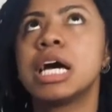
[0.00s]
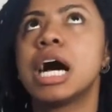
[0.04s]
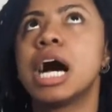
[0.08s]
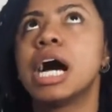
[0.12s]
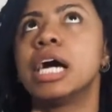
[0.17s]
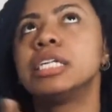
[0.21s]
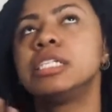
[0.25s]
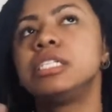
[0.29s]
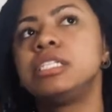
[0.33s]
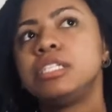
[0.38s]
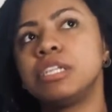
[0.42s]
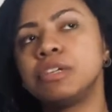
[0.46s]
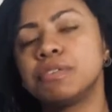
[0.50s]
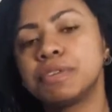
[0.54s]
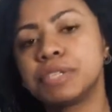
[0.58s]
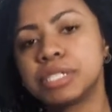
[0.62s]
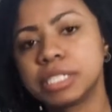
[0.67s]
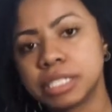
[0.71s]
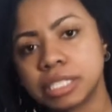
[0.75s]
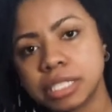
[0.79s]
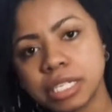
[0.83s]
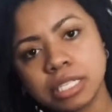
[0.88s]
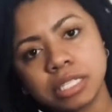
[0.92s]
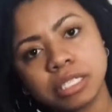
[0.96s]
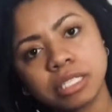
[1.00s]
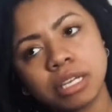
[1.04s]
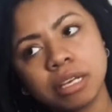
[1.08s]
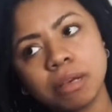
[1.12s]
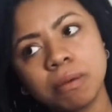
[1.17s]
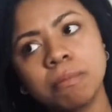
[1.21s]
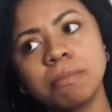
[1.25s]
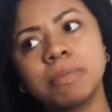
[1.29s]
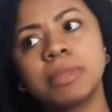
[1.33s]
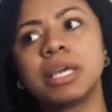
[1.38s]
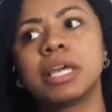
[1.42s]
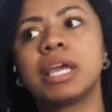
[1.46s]
A different
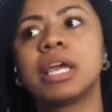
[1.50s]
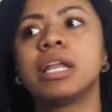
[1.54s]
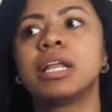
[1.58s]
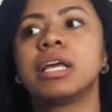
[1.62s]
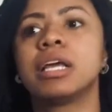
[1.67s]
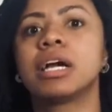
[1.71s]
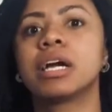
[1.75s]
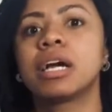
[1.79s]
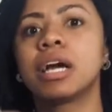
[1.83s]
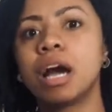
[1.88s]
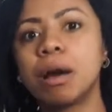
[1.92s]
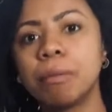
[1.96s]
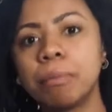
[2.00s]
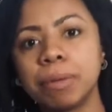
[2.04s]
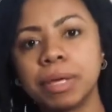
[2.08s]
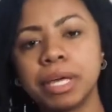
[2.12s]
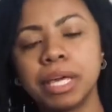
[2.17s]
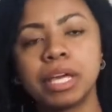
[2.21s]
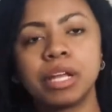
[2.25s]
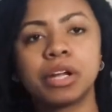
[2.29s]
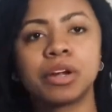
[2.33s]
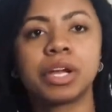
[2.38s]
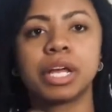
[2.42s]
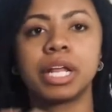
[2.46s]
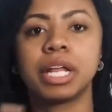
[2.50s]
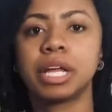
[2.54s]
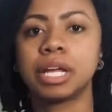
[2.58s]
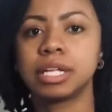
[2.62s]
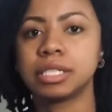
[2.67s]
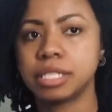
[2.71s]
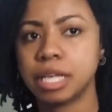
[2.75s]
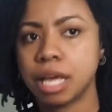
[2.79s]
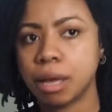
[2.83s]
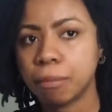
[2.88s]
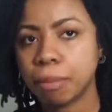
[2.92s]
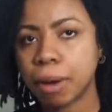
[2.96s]
system than getting a cup in or getting a
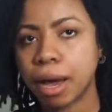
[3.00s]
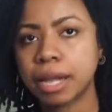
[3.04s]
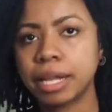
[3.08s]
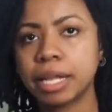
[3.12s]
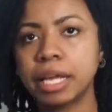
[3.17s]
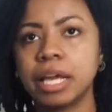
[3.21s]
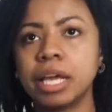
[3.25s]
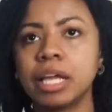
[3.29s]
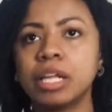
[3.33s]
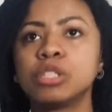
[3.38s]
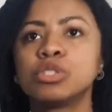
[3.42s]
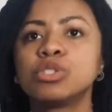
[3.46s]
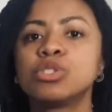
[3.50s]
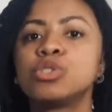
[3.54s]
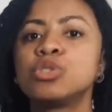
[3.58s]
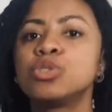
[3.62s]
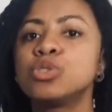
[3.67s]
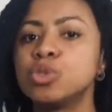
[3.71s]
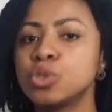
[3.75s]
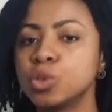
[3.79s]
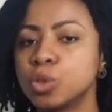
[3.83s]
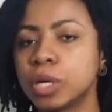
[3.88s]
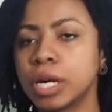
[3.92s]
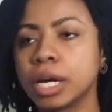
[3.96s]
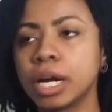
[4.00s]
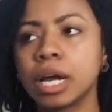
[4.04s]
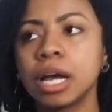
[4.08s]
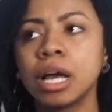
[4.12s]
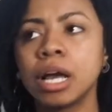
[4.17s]
tampon in, sure,